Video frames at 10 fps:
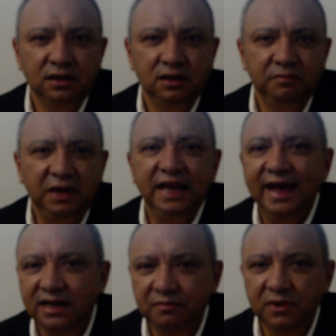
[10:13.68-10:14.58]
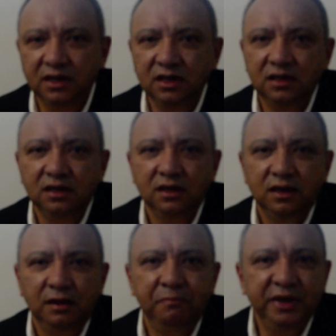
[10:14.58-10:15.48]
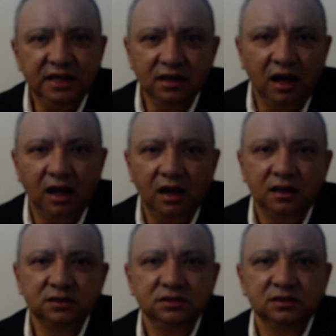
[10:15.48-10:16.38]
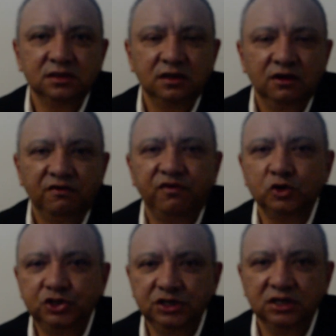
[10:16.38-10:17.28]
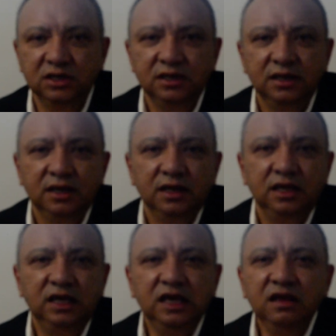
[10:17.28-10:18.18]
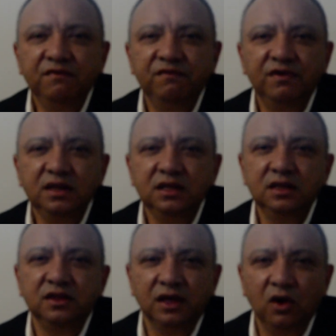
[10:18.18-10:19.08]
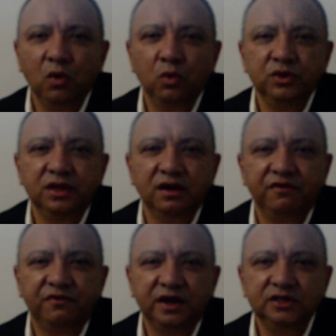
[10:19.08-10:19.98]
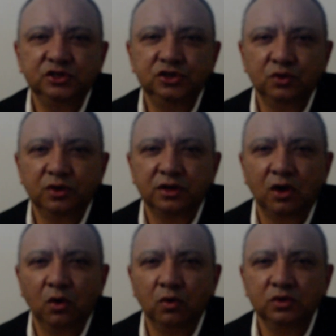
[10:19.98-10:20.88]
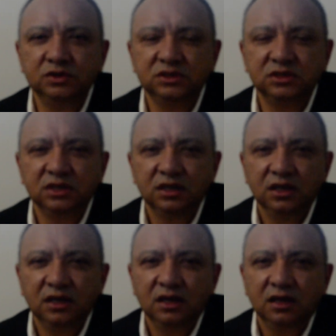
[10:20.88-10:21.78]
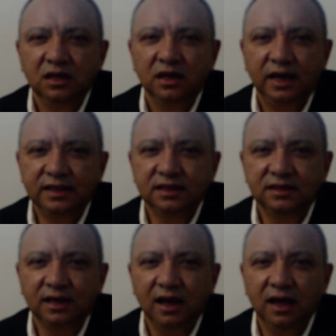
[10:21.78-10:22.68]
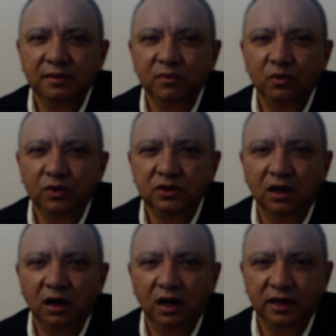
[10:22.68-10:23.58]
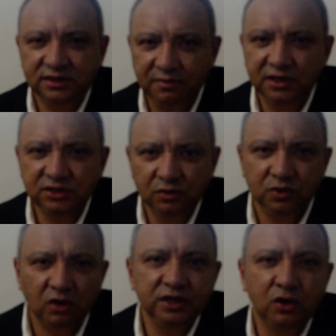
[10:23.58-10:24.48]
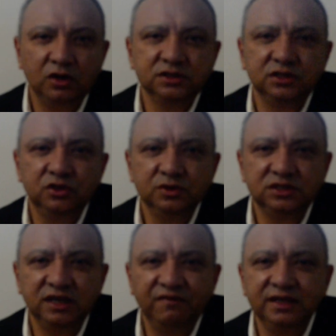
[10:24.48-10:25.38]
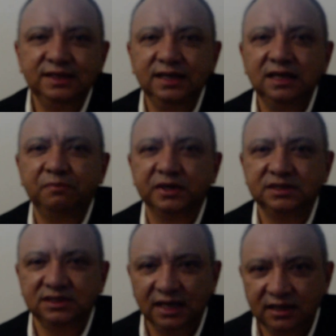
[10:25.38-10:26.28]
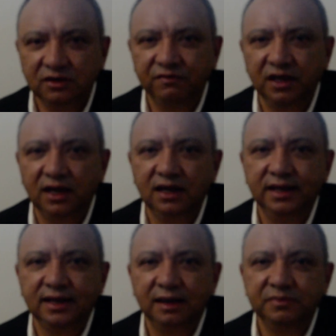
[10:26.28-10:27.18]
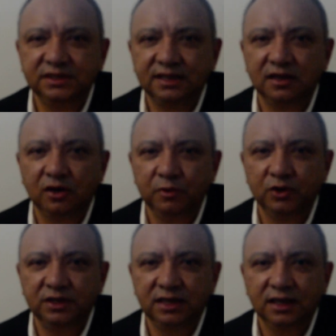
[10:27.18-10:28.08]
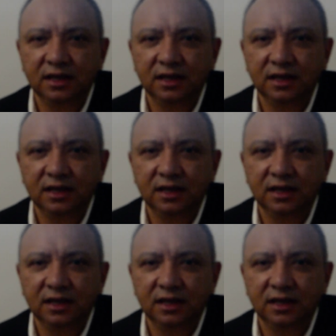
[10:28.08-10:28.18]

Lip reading: Malherbe, Pinard, Fauchier, even though the French Huguenots at the time would, as I mentioned, would only constitute 17% of the early Cape settler community,